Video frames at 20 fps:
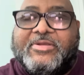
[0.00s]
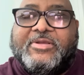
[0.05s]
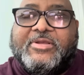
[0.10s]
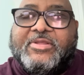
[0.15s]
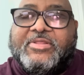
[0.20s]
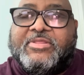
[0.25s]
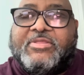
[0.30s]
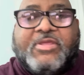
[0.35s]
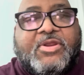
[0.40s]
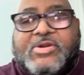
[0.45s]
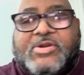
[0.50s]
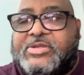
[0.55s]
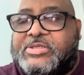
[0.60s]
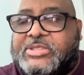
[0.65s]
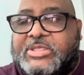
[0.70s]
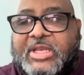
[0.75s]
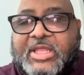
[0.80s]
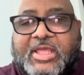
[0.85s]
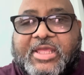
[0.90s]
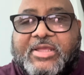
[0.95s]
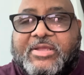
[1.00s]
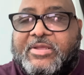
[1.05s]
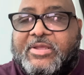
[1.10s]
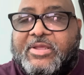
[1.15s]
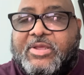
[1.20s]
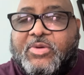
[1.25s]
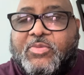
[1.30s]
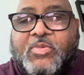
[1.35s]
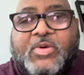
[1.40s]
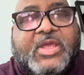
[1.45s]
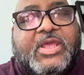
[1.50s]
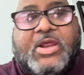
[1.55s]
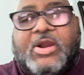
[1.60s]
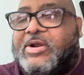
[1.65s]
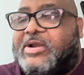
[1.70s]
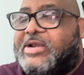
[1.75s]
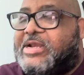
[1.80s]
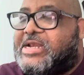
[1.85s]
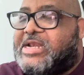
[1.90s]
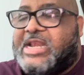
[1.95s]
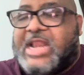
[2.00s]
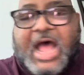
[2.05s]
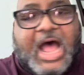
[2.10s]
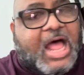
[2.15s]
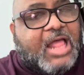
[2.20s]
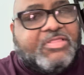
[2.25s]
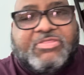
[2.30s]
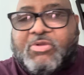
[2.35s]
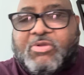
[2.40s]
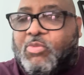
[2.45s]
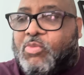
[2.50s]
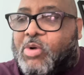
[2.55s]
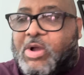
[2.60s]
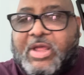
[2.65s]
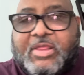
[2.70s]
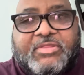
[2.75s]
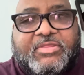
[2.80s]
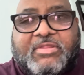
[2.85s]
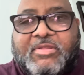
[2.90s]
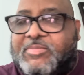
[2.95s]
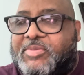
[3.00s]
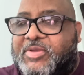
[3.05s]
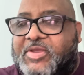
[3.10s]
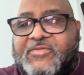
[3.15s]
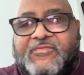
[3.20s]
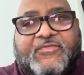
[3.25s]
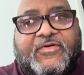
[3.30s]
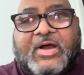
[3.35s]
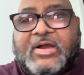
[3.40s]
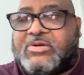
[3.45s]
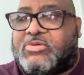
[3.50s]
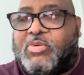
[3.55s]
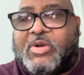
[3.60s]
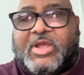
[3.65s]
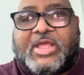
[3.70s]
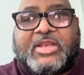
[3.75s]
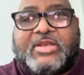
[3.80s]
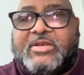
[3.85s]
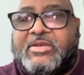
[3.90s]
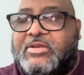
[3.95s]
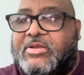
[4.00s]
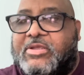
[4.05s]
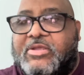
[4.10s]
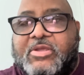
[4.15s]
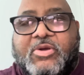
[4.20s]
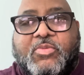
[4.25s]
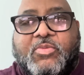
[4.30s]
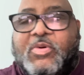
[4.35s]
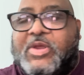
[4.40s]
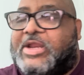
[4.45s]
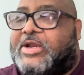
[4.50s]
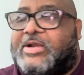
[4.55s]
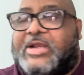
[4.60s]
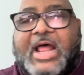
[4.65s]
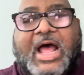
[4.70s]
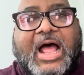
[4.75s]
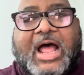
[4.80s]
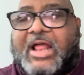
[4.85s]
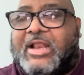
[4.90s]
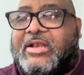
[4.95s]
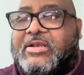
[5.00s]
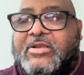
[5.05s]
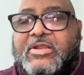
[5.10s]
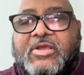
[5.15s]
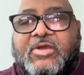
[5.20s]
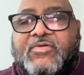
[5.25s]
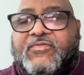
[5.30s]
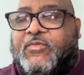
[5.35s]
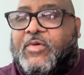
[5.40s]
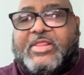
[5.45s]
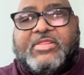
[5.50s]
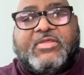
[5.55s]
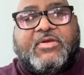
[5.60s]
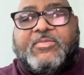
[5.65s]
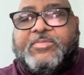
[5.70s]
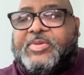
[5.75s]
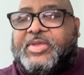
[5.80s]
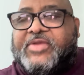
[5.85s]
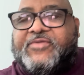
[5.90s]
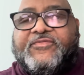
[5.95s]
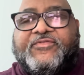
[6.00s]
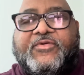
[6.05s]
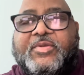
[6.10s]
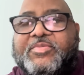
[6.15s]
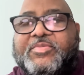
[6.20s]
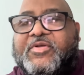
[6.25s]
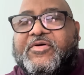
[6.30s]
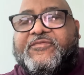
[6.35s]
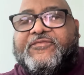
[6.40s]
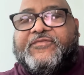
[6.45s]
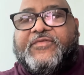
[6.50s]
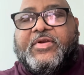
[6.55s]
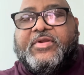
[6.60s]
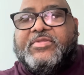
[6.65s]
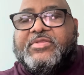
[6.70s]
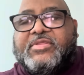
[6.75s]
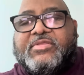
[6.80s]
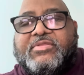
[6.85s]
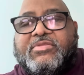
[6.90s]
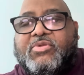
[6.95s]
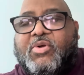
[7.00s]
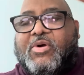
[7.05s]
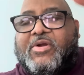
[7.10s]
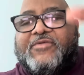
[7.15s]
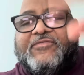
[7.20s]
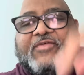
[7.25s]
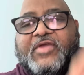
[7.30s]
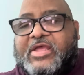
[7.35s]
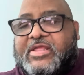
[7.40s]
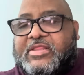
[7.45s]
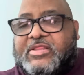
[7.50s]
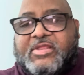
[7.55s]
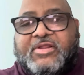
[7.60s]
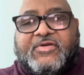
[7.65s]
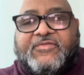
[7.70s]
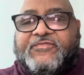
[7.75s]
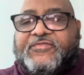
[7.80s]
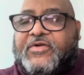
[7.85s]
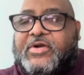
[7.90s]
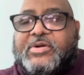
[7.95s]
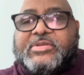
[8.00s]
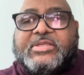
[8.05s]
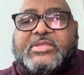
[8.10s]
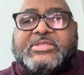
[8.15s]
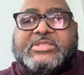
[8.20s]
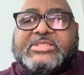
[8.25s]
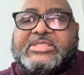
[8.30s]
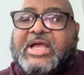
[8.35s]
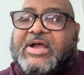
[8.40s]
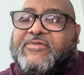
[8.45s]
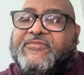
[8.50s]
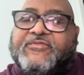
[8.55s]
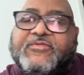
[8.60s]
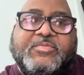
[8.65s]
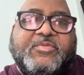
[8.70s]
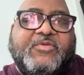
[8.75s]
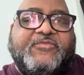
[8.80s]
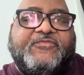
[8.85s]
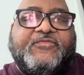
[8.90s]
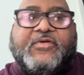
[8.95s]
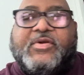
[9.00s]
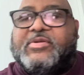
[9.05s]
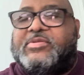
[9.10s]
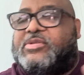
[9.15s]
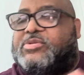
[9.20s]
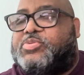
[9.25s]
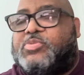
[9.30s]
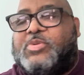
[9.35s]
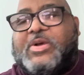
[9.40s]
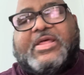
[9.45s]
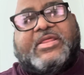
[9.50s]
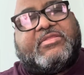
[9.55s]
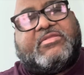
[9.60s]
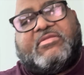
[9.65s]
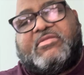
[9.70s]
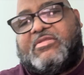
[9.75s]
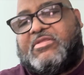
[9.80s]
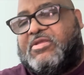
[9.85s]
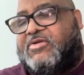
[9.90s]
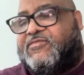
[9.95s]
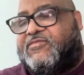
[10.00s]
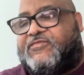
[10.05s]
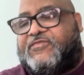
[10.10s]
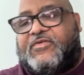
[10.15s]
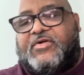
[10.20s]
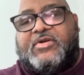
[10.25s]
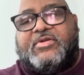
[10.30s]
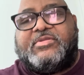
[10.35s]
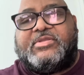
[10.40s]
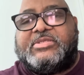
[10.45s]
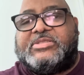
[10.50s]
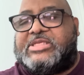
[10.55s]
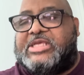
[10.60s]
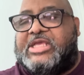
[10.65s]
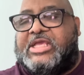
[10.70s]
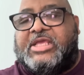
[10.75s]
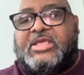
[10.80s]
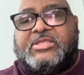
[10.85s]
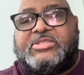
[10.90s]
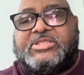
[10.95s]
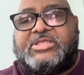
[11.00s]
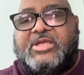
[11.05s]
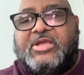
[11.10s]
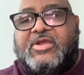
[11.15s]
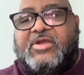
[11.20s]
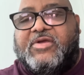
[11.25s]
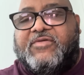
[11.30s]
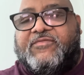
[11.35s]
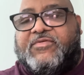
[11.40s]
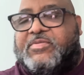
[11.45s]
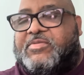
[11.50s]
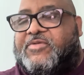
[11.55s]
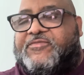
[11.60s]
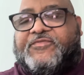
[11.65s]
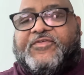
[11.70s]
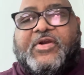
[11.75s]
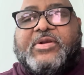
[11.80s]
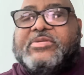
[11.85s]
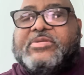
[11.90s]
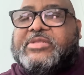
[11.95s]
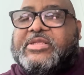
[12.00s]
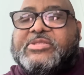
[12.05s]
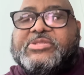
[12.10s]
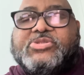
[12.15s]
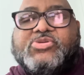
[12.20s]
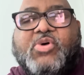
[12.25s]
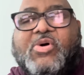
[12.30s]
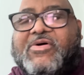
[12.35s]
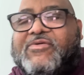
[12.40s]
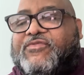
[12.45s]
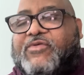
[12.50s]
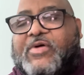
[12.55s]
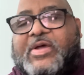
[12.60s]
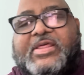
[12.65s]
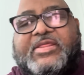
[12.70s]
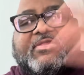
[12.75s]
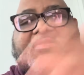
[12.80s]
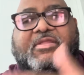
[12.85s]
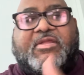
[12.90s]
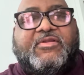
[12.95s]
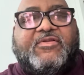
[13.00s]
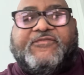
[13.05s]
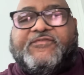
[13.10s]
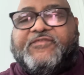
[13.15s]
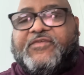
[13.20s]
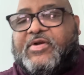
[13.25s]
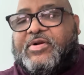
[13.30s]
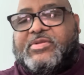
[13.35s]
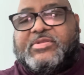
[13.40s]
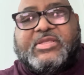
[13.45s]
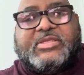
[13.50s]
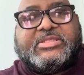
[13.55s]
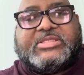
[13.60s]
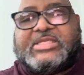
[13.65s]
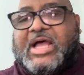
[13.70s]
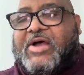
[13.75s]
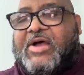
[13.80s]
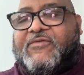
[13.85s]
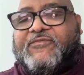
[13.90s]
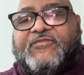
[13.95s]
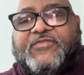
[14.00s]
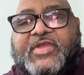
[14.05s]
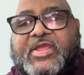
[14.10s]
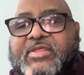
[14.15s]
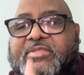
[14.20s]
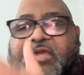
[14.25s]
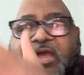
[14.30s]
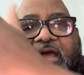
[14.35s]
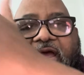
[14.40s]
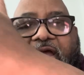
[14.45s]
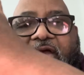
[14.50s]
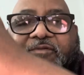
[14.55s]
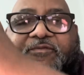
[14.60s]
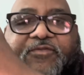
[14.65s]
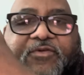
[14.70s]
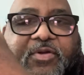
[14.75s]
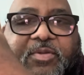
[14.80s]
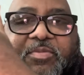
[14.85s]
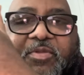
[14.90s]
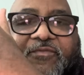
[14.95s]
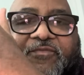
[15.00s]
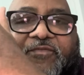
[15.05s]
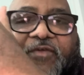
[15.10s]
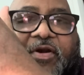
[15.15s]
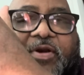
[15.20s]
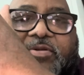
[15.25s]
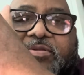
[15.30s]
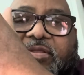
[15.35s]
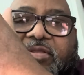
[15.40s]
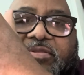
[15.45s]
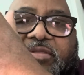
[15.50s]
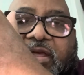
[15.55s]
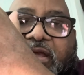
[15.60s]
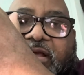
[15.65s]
Seriously. We are not the ones to be fucked with. We are not. Whether it be from the furthest north to the furthest south, from the furthest west to the furthest east, from the furthest northwest to the furthest southeast, and from the furthest